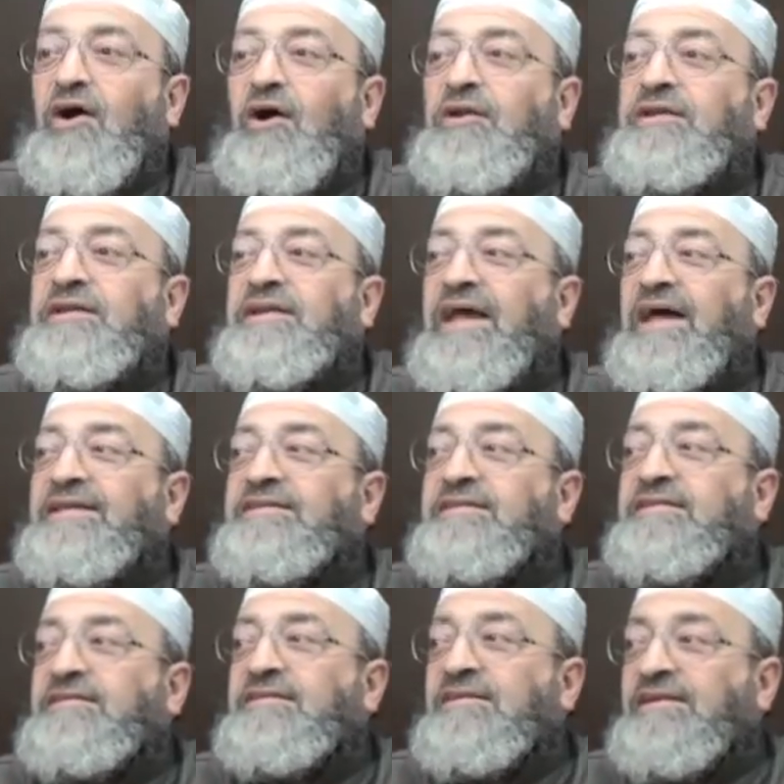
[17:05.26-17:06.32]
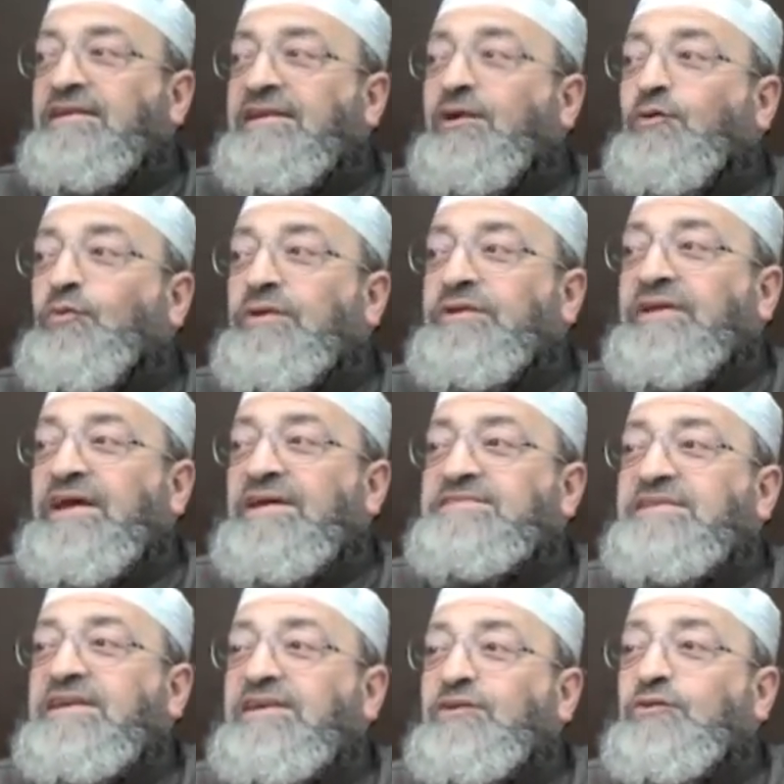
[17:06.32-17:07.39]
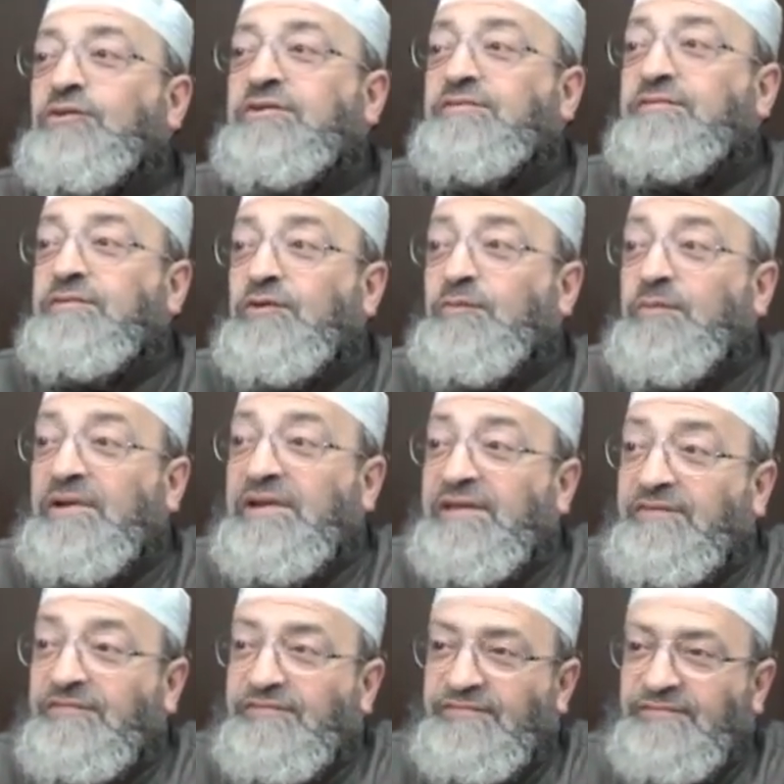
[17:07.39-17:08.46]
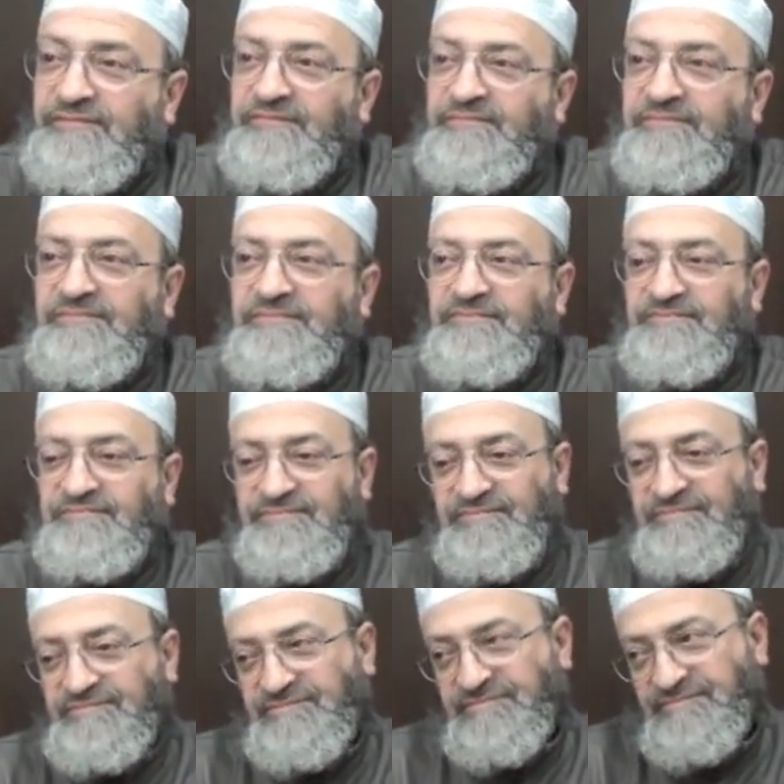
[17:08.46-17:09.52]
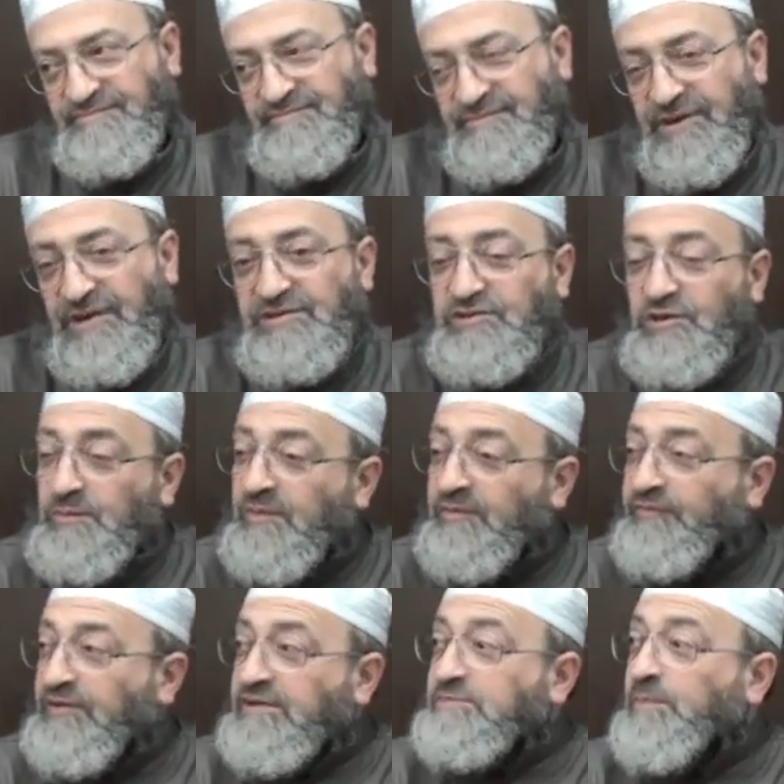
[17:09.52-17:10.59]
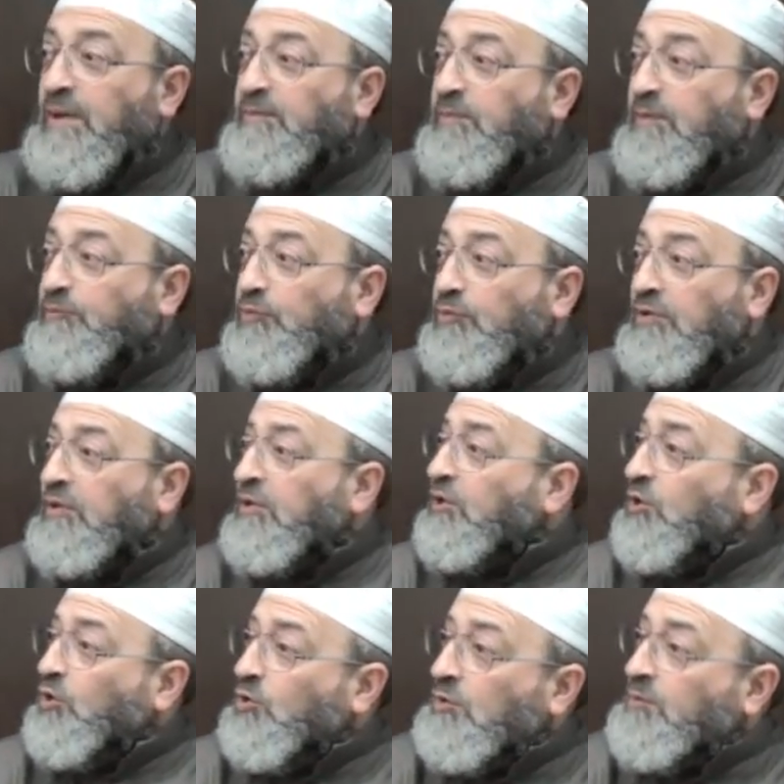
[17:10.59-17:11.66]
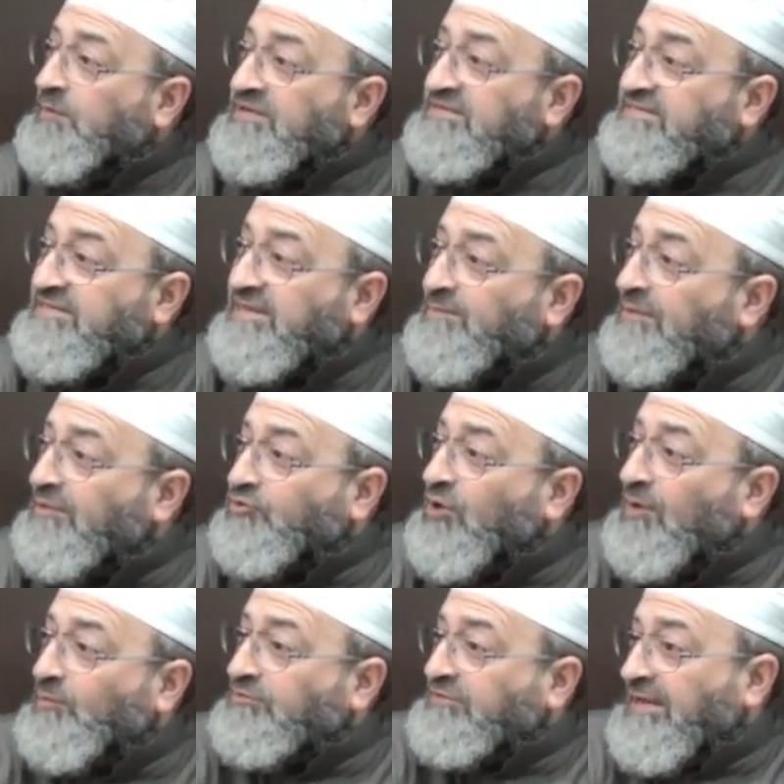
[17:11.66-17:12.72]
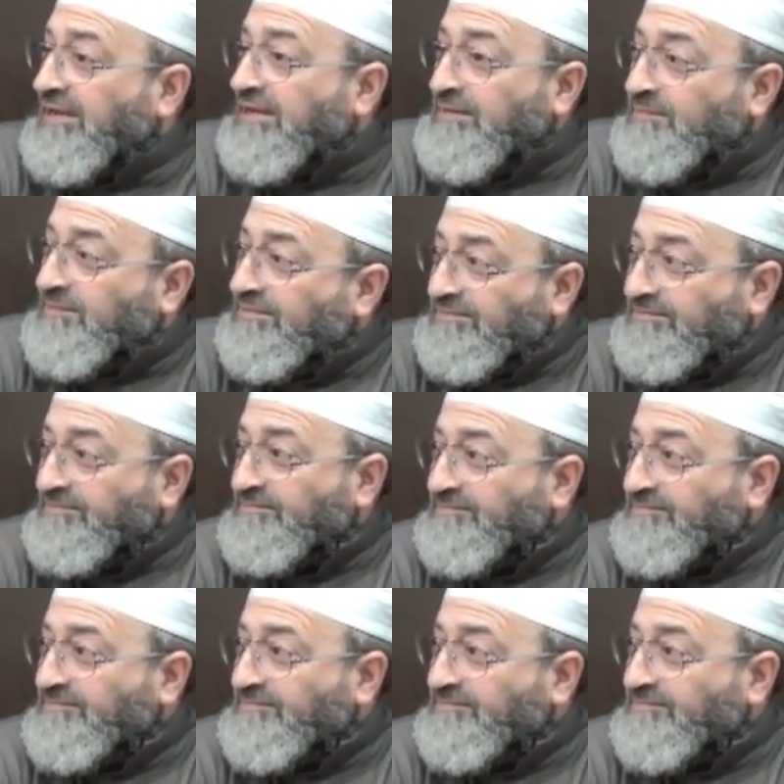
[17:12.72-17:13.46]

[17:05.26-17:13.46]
on not liquidizing your belief. Because you'll be faced by people who will be similar to Abu Talib,